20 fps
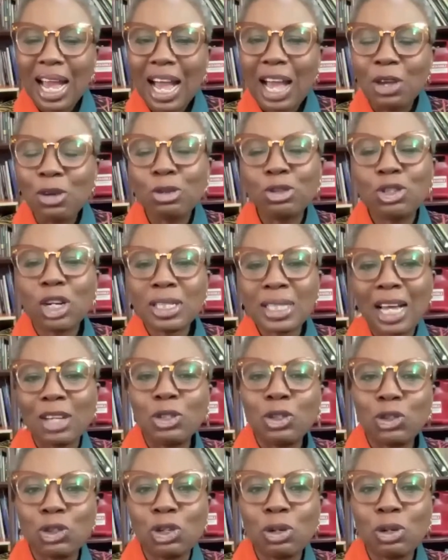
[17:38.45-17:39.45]
and you just
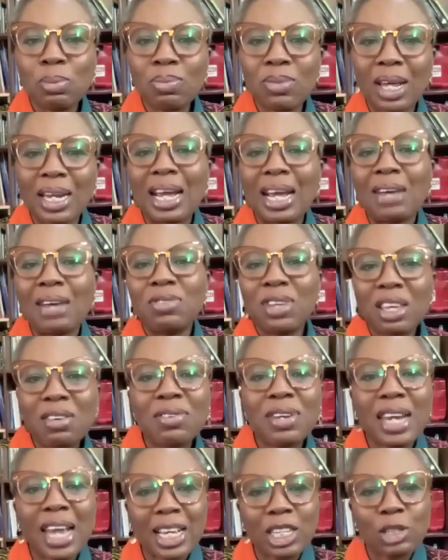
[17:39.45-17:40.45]
assume that I've
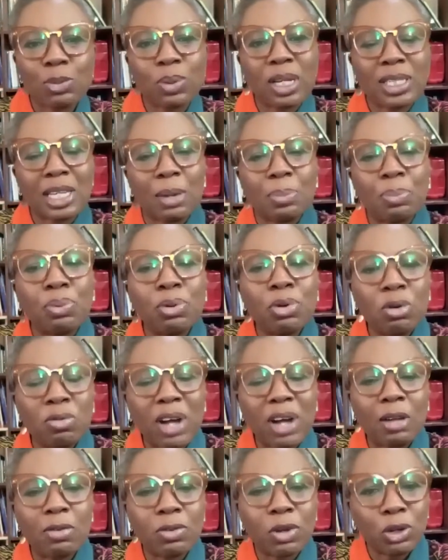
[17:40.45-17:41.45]
given express
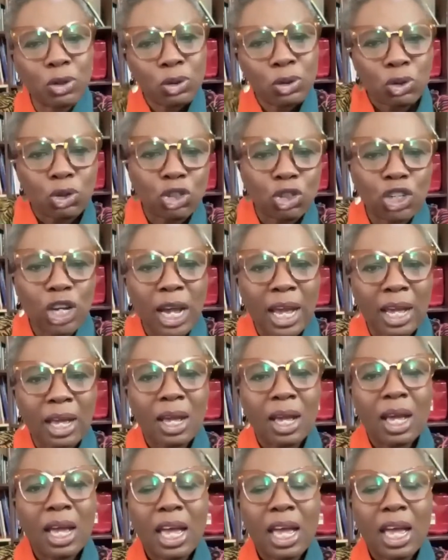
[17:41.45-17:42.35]
approval for you to share